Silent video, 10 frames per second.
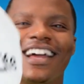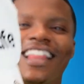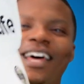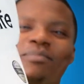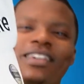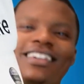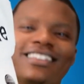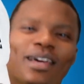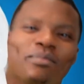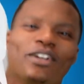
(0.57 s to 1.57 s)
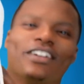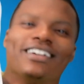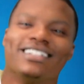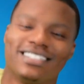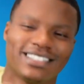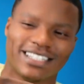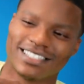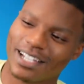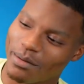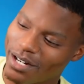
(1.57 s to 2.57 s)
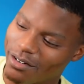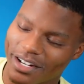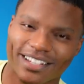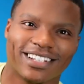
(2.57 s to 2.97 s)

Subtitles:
LIB, Liberia. Is it coming out right?